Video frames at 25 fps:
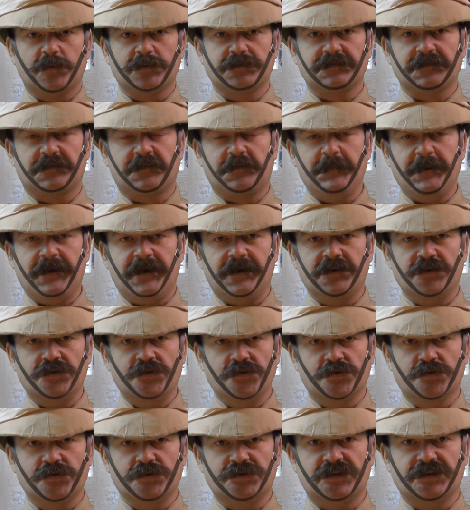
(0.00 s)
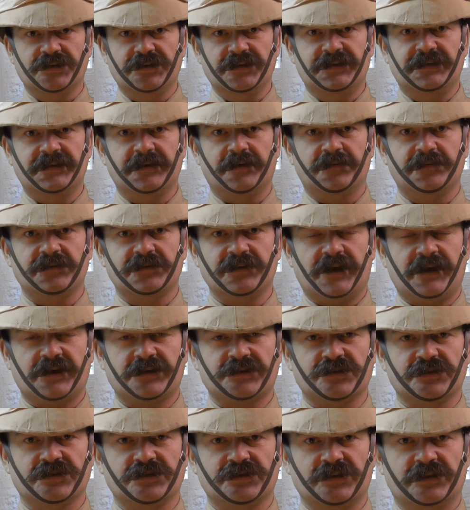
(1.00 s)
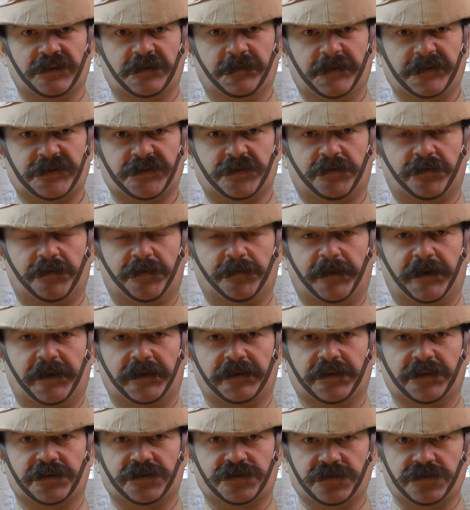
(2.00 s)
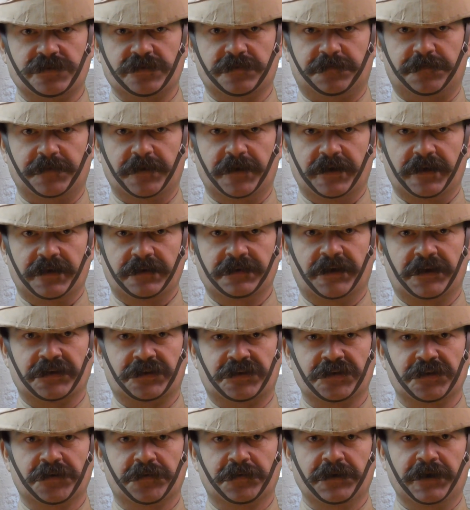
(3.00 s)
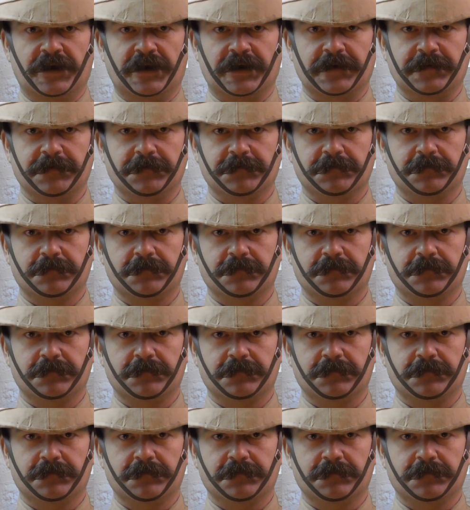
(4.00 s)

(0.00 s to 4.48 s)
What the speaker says: words of command used to detail these actions in the musketry regulations of 1909,